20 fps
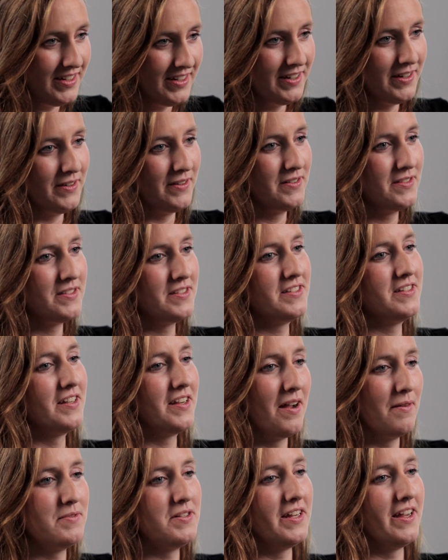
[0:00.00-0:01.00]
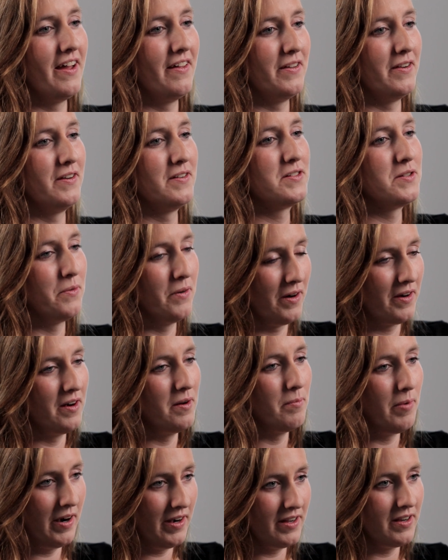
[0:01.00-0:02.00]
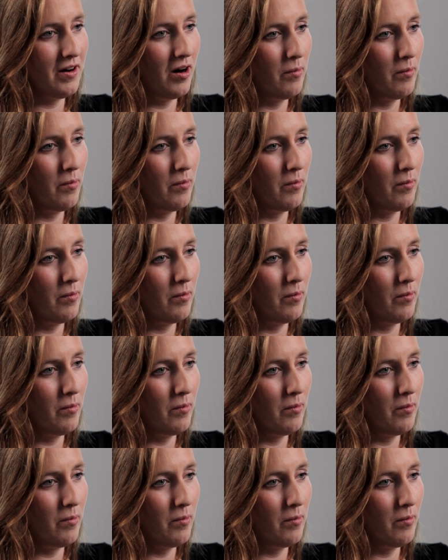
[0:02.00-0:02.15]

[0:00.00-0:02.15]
years to come together to work on embodied